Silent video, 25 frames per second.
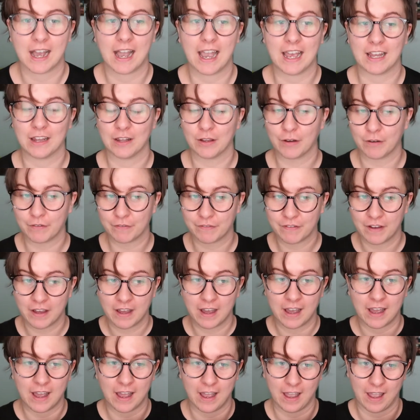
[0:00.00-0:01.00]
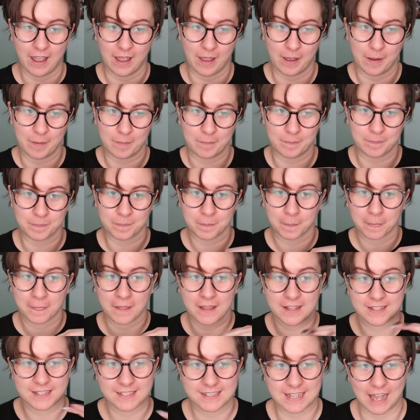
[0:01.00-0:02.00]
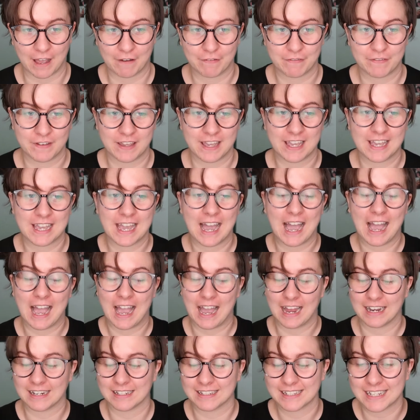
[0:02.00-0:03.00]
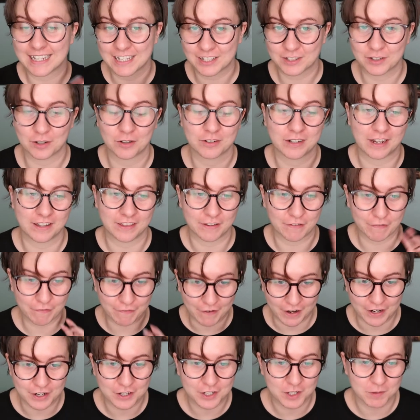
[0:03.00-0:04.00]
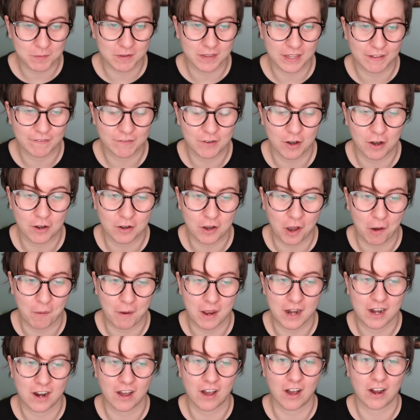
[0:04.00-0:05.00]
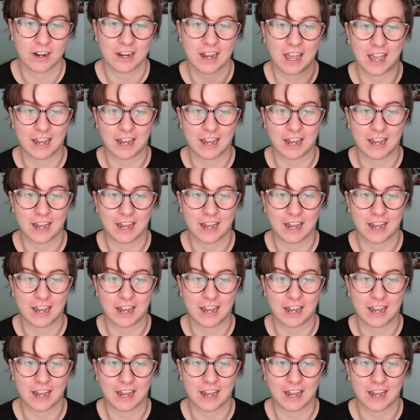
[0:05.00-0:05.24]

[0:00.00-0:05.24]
I love Safi and Isolde and the friendship that they've got going on,